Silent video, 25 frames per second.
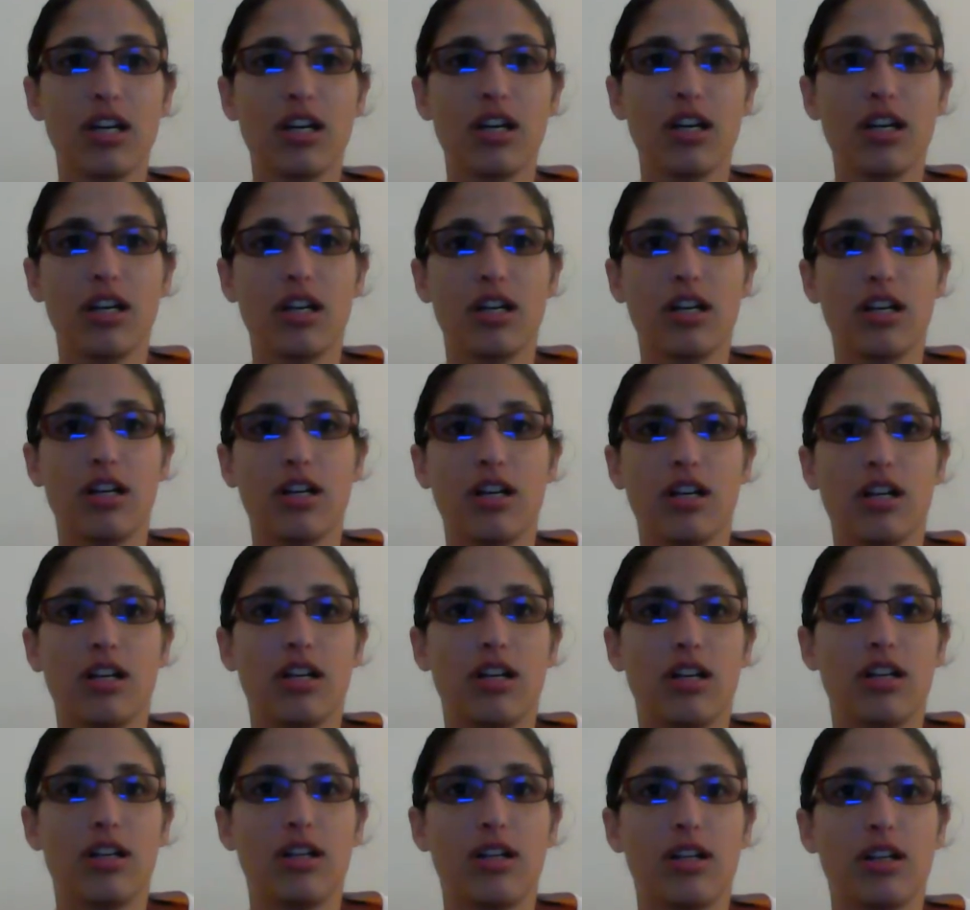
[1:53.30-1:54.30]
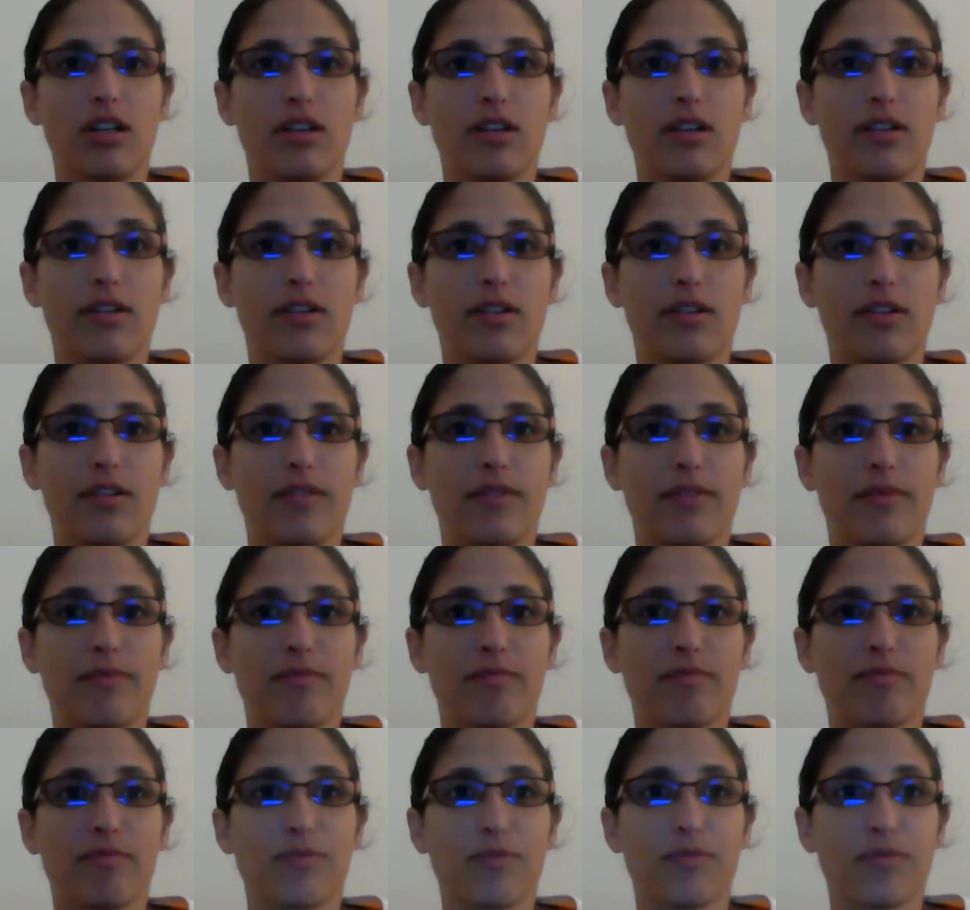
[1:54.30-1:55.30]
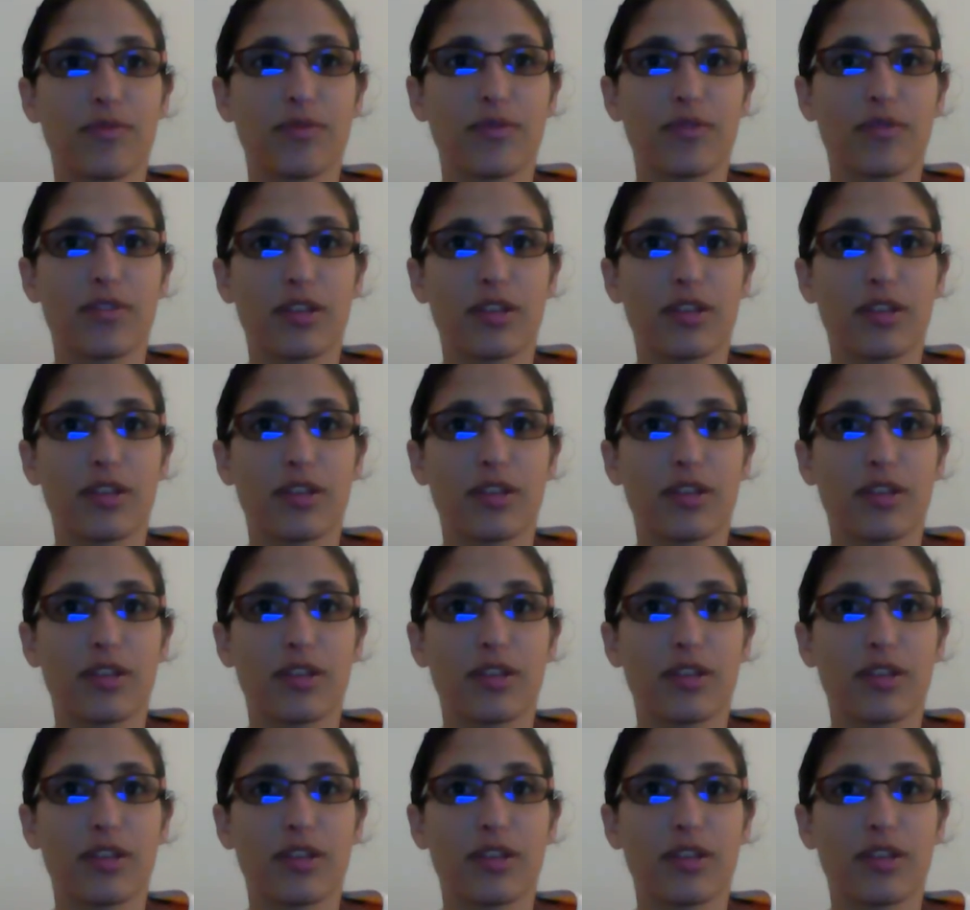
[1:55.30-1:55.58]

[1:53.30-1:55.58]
Nobody speaks.